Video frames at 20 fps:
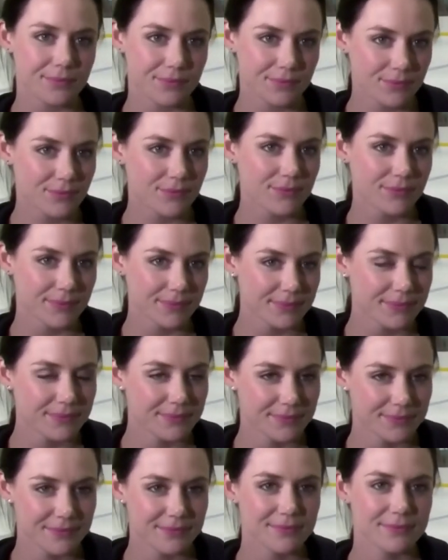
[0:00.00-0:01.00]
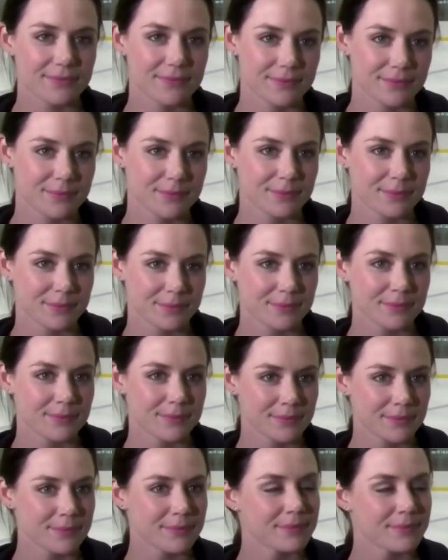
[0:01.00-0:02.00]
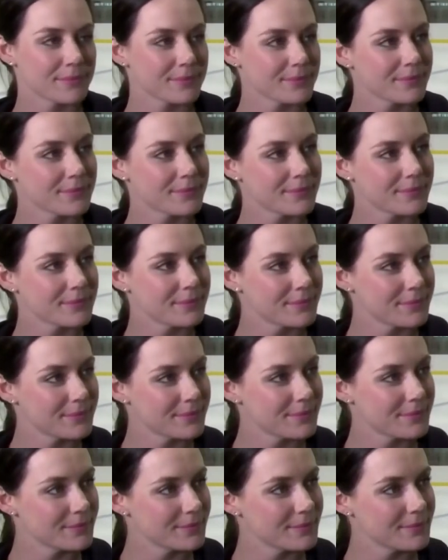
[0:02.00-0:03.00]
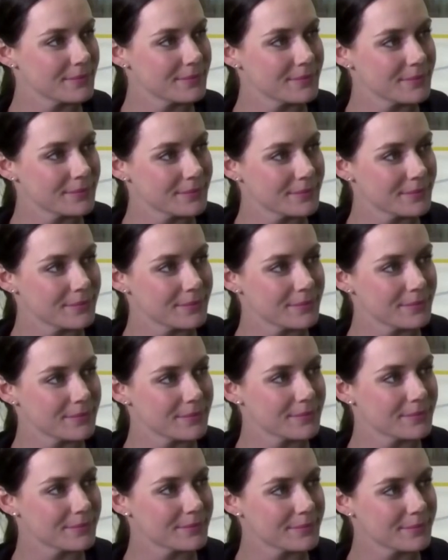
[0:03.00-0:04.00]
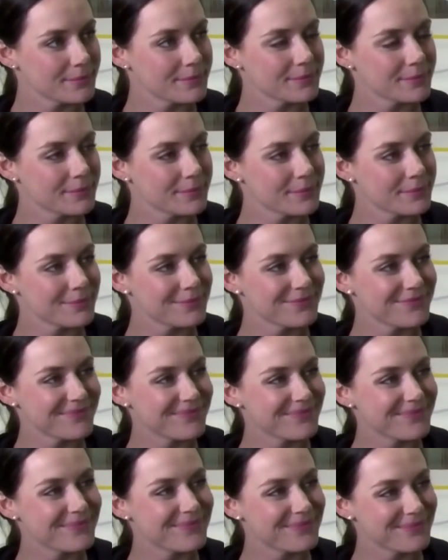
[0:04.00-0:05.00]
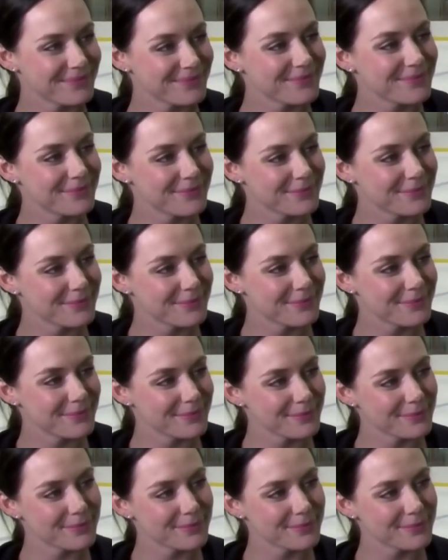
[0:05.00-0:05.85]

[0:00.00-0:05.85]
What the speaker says: (not speaking)